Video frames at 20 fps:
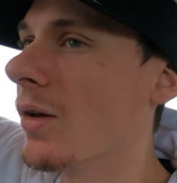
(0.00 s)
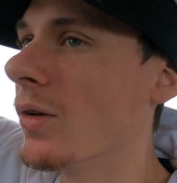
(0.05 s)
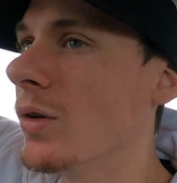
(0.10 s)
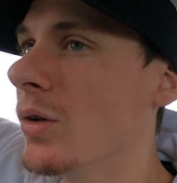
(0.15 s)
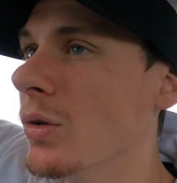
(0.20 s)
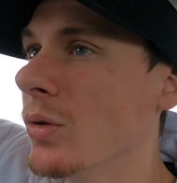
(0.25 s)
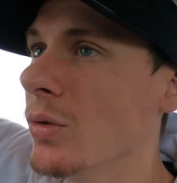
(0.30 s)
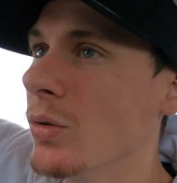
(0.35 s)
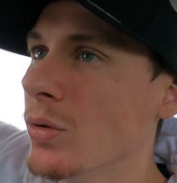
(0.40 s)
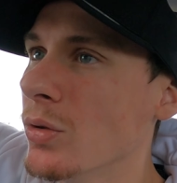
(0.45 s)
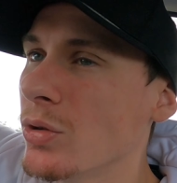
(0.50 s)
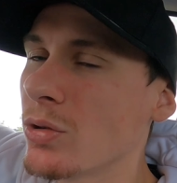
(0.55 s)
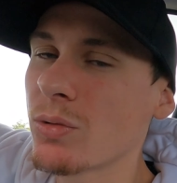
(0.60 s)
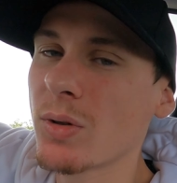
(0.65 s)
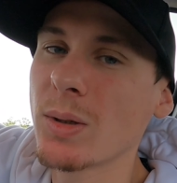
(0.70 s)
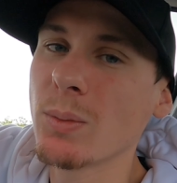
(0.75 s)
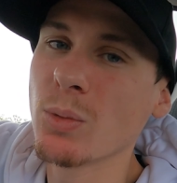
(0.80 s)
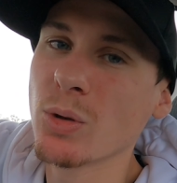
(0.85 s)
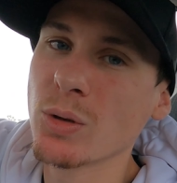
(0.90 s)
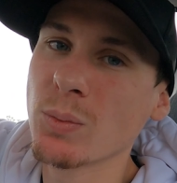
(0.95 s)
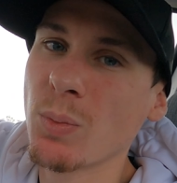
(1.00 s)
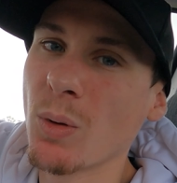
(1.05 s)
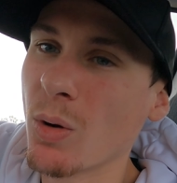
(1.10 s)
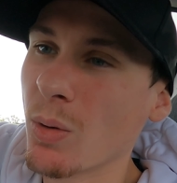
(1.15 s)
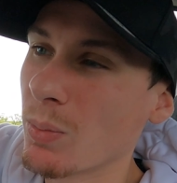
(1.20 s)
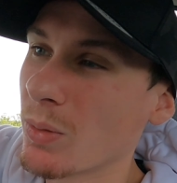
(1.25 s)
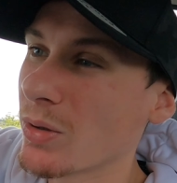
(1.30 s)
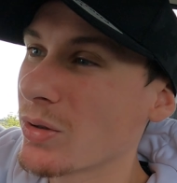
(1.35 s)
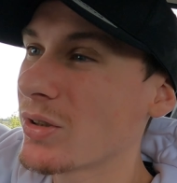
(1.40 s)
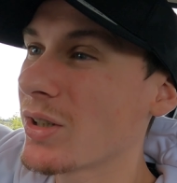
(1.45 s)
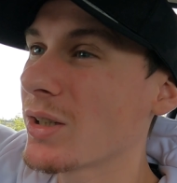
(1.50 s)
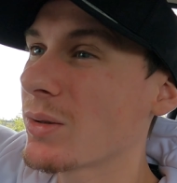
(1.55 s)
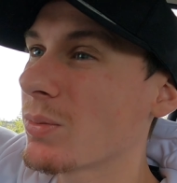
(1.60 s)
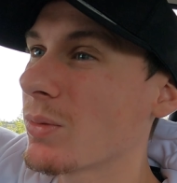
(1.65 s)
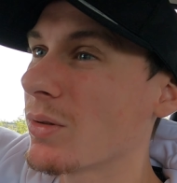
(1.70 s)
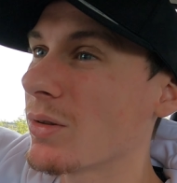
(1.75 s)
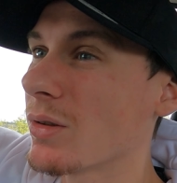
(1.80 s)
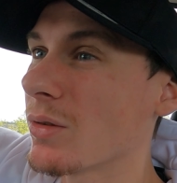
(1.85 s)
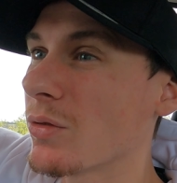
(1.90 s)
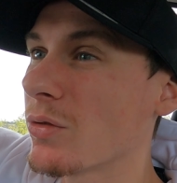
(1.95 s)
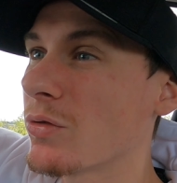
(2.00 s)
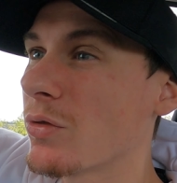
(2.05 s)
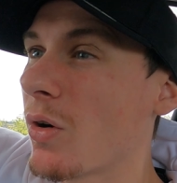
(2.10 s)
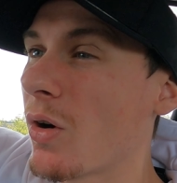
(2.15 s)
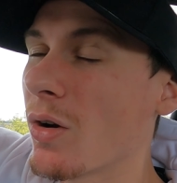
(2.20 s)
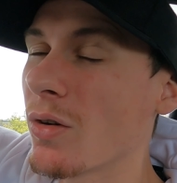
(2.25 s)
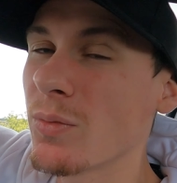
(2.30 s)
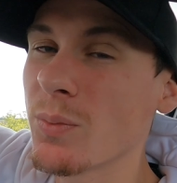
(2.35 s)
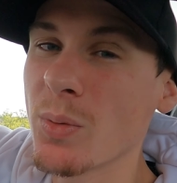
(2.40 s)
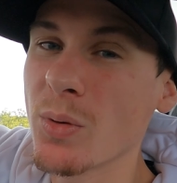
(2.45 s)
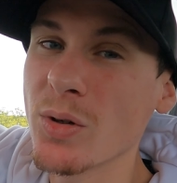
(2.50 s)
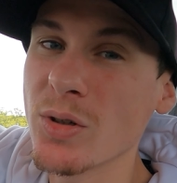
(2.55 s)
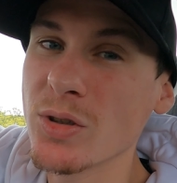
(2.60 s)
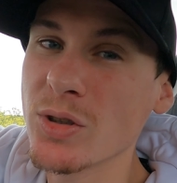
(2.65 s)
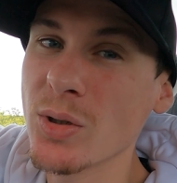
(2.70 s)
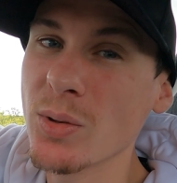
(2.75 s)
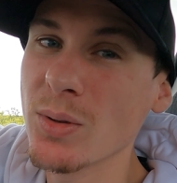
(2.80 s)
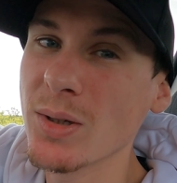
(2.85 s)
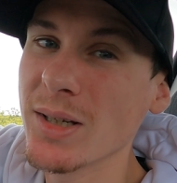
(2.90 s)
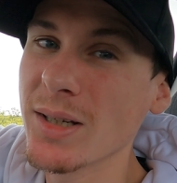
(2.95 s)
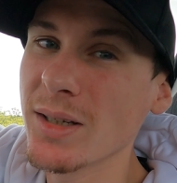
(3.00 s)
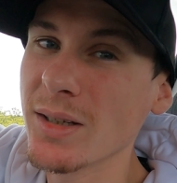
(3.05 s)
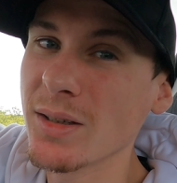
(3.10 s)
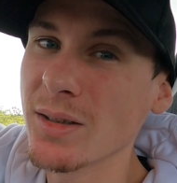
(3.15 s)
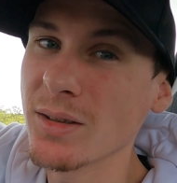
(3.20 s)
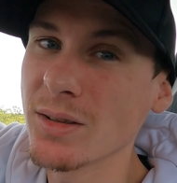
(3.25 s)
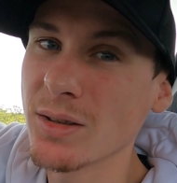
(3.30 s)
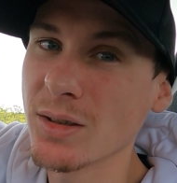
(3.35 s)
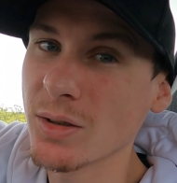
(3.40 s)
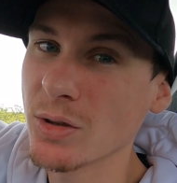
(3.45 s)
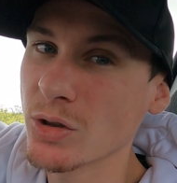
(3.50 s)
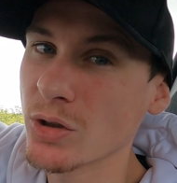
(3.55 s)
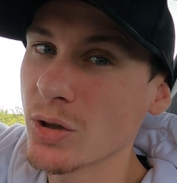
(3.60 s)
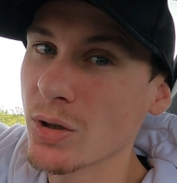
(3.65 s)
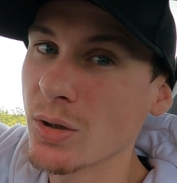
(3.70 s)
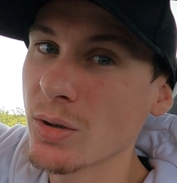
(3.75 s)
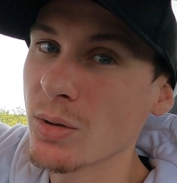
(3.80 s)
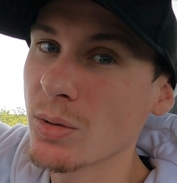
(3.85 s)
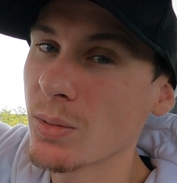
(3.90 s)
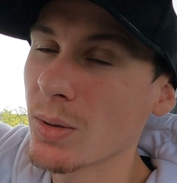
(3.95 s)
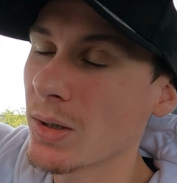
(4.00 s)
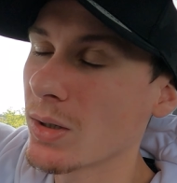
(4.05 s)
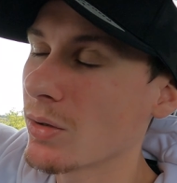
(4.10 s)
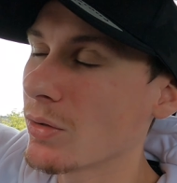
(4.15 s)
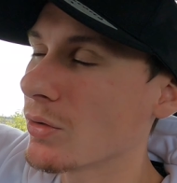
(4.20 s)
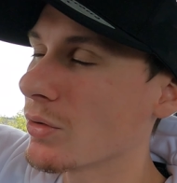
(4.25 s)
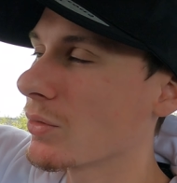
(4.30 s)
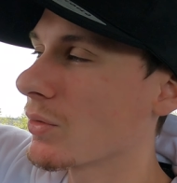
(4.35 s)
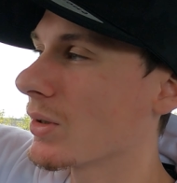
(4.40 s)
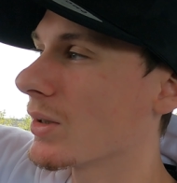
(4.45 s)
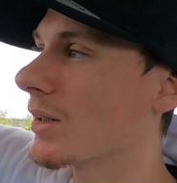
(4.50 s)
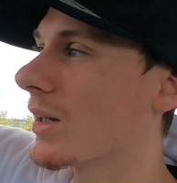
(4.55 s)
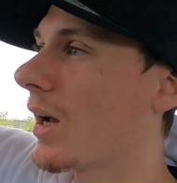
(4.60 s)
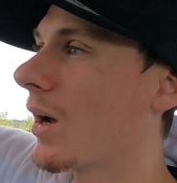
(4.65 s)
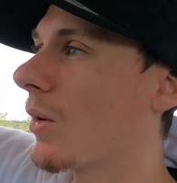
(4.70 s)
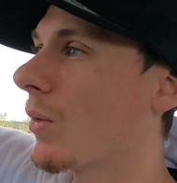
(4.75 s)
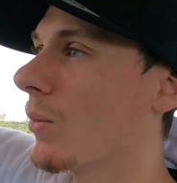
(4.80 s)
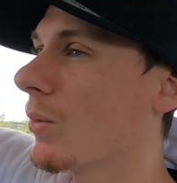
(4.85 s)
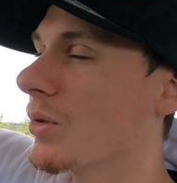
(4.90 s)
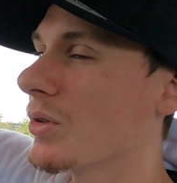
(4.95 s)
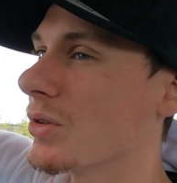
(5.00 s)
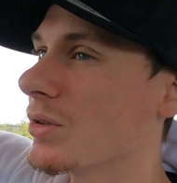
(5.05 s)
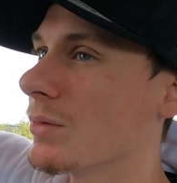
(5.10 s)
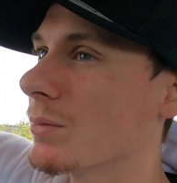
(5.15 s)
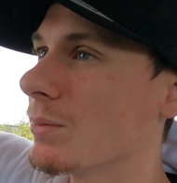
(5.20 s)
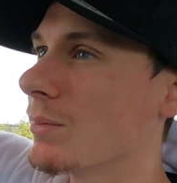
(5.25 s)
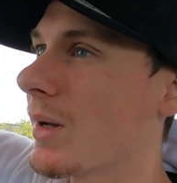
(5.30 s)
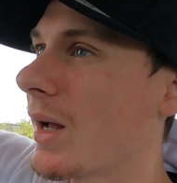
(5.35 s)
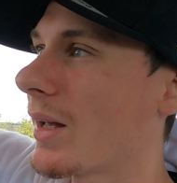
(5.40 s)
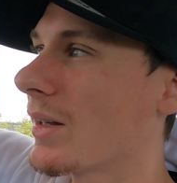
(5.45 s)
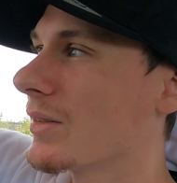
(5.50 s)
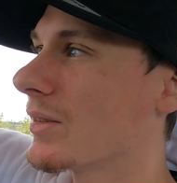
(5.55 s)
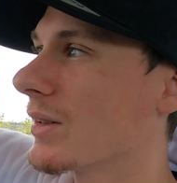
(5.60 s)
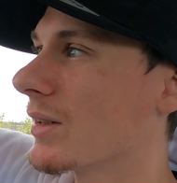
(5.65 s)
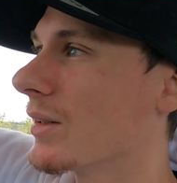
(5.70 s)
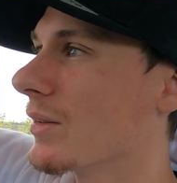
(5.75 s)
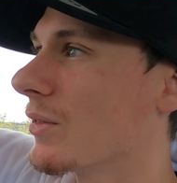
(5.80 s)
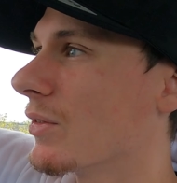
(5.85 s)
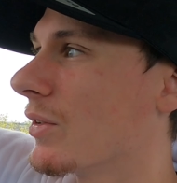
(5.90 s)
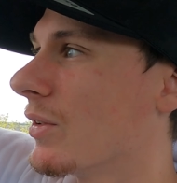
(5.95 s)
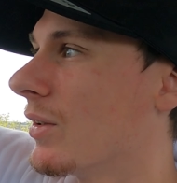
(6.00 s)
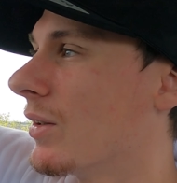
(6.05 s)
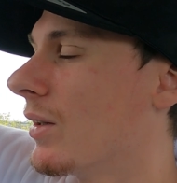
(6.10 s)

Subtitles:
new screen wash bottle because this one's 5.2 litres and I'll show you quickly on screen now, which is massive.